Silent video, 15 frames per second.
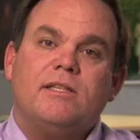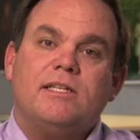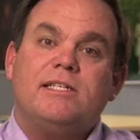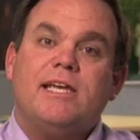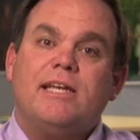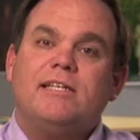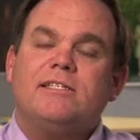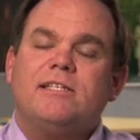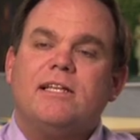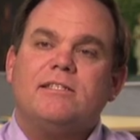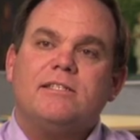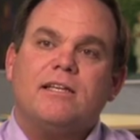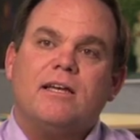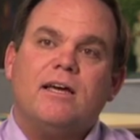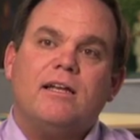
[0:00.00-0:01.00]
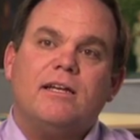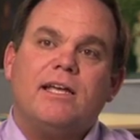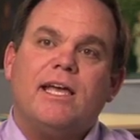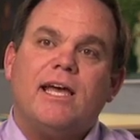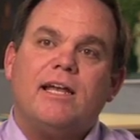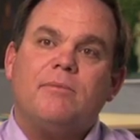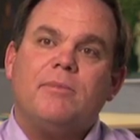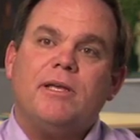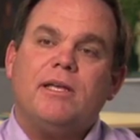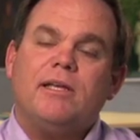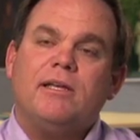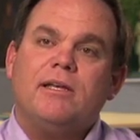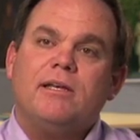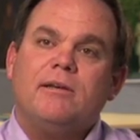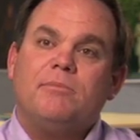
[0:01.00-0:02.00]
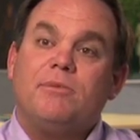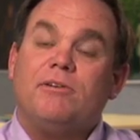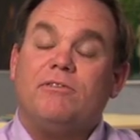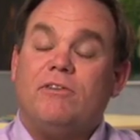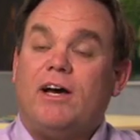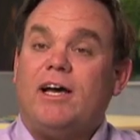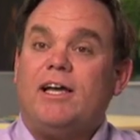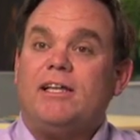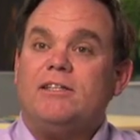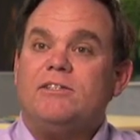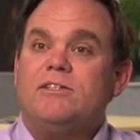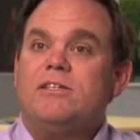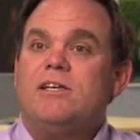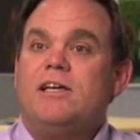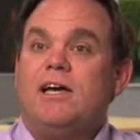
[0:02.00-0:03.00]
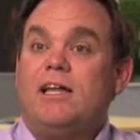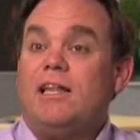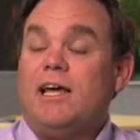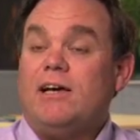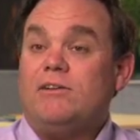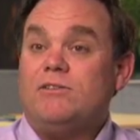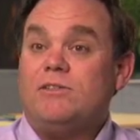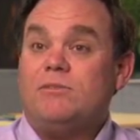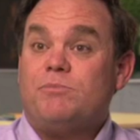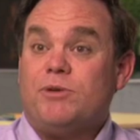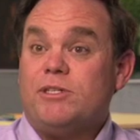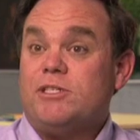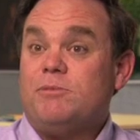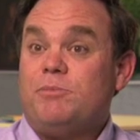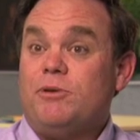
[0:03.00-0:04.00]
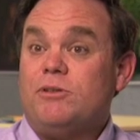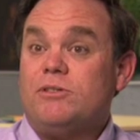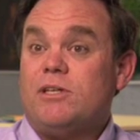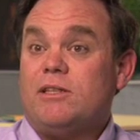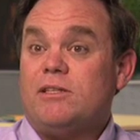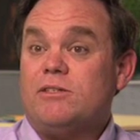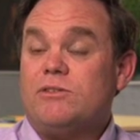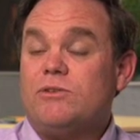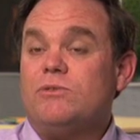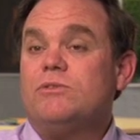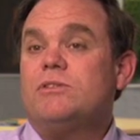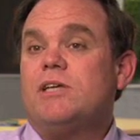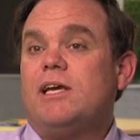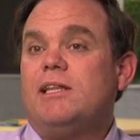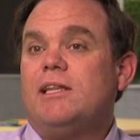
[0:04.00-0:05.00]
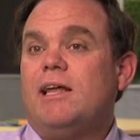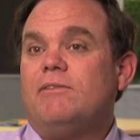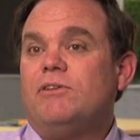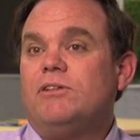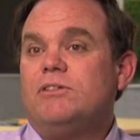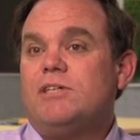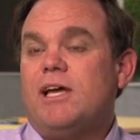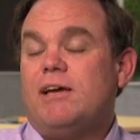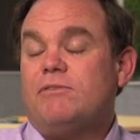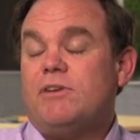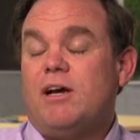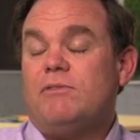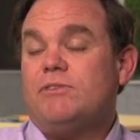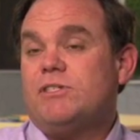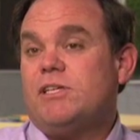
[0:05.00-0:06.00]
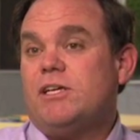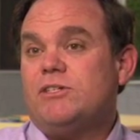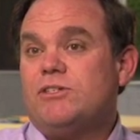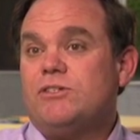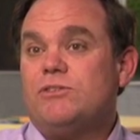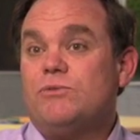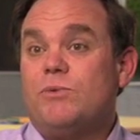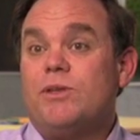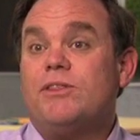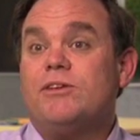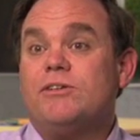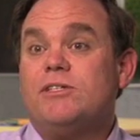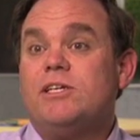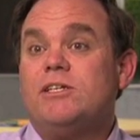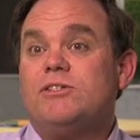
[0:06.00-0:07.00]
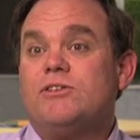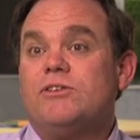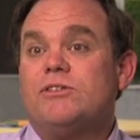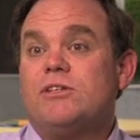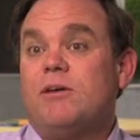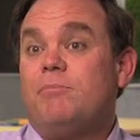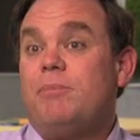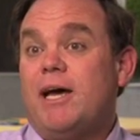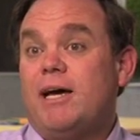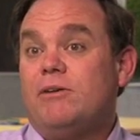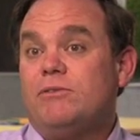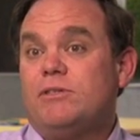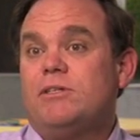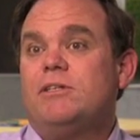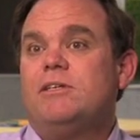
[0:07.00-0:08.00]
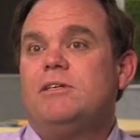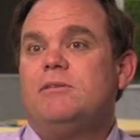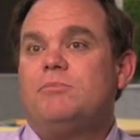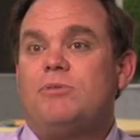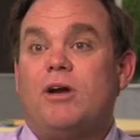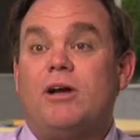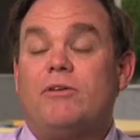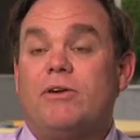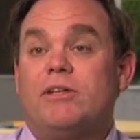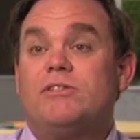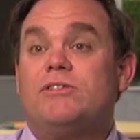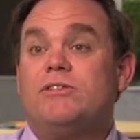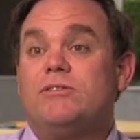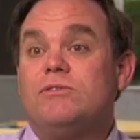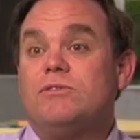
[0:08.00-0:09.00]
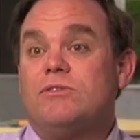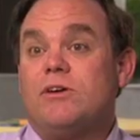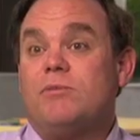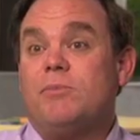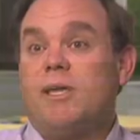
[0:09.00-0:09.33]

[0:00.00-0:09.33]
The data sets that Khan Academy provides allows principals at the school site level to have conversations with their teachers about progress students are